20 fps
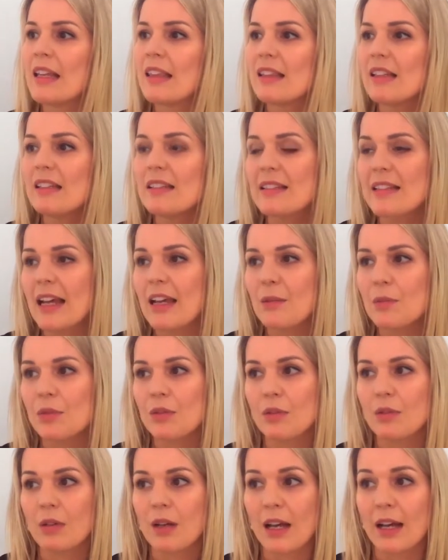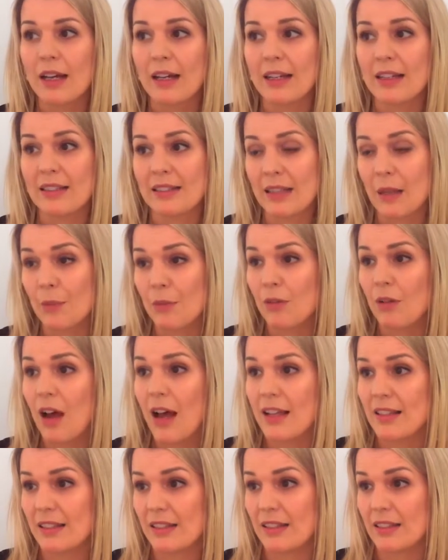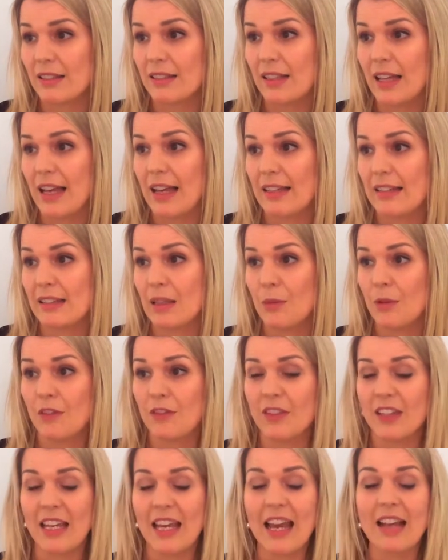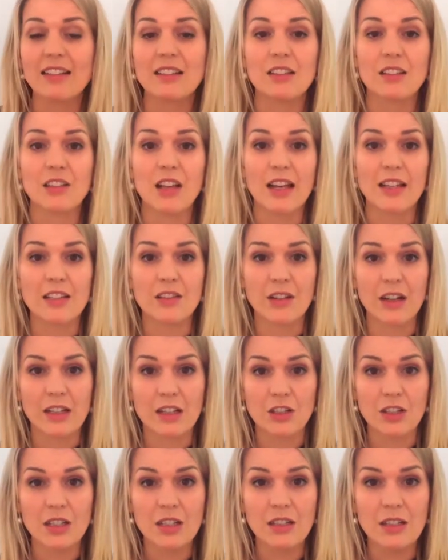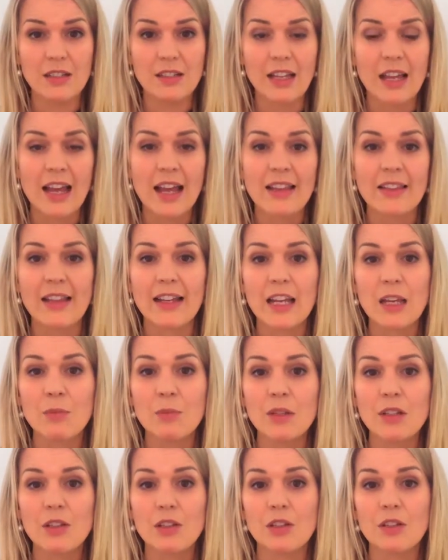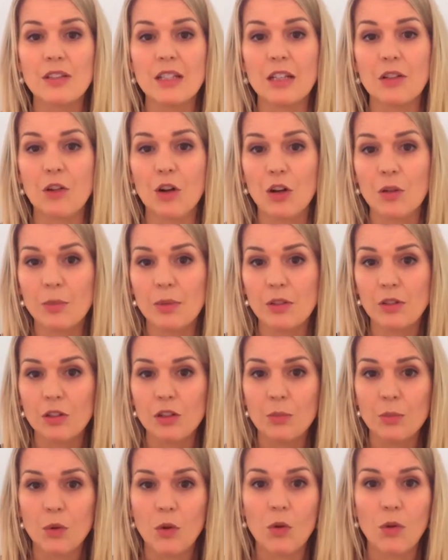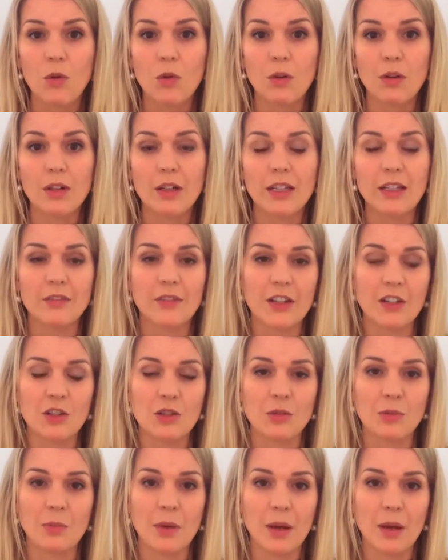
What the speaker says: This table summarises some of the exercise strategies that can be used in open loop or conventional